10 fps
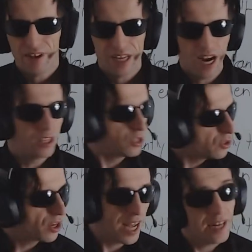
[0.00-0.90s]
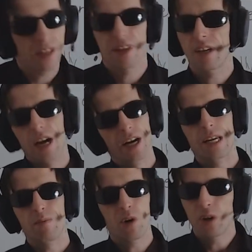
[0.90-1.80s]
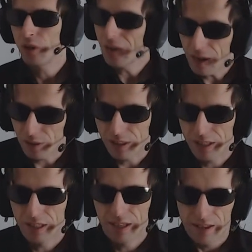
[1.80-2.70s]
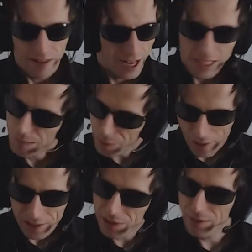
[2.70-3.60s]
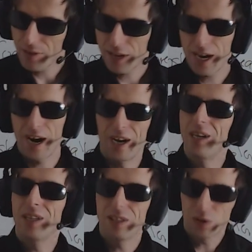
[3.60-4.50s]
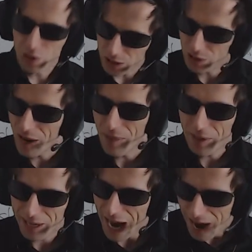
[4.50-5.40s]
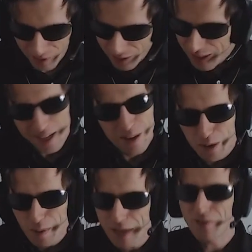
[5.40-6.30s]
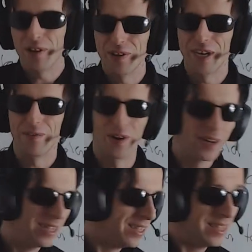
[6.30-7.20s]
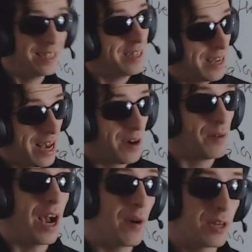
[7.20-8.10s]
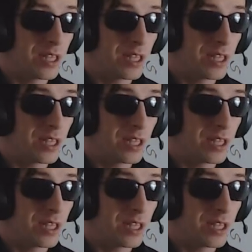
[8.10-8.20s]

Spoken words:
the car, do not enter the car anymore. You're out. That's the brotherhood of the car. Do not threaten the car or there's no space for you anymore. I wish